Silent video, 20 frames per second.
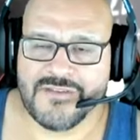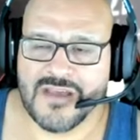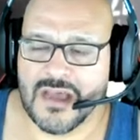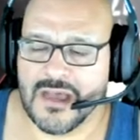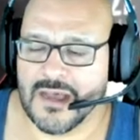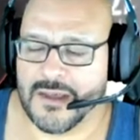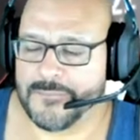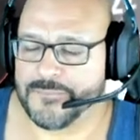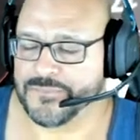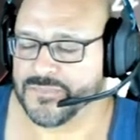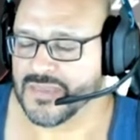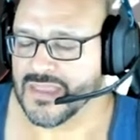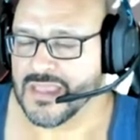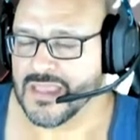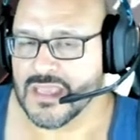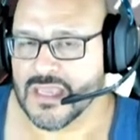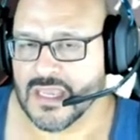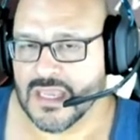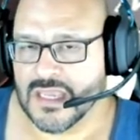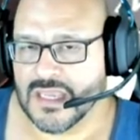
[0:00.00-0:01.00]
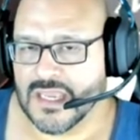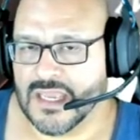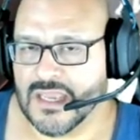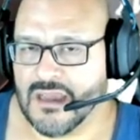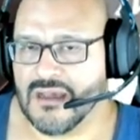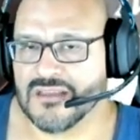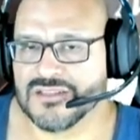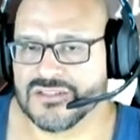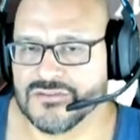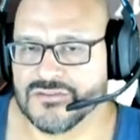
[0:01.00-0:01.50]
Um, it
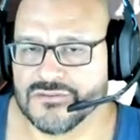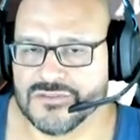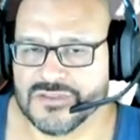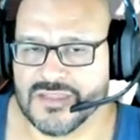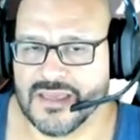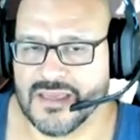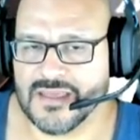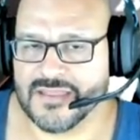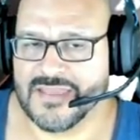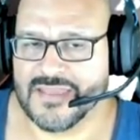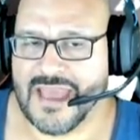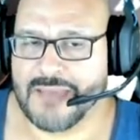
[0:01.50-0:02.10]
also, the the